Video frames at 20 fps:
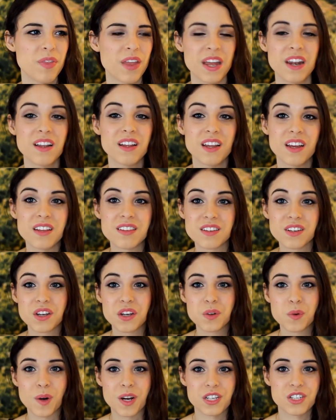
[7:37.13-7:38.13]
And it's a
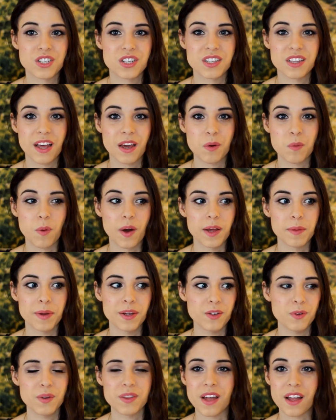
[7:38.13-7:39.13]
good question, like, why
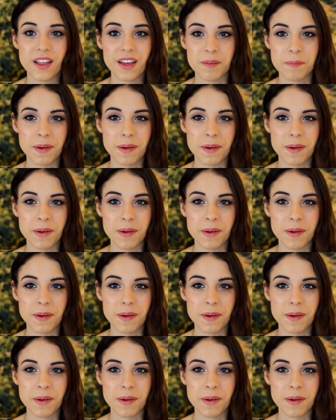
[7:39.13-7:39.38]
am I doing that?